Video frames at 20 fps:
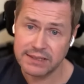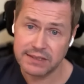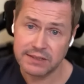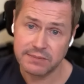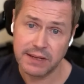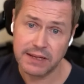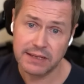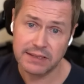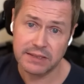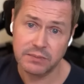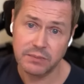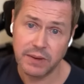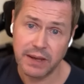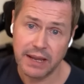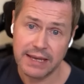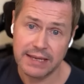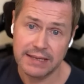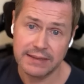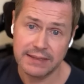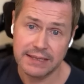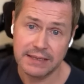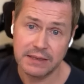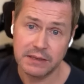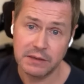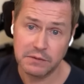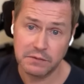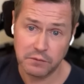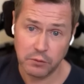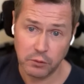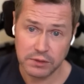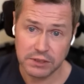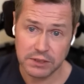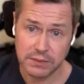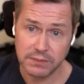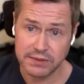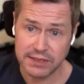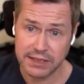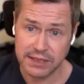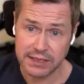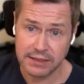expect to pay the
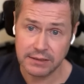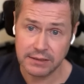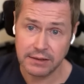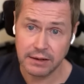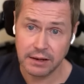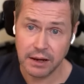40%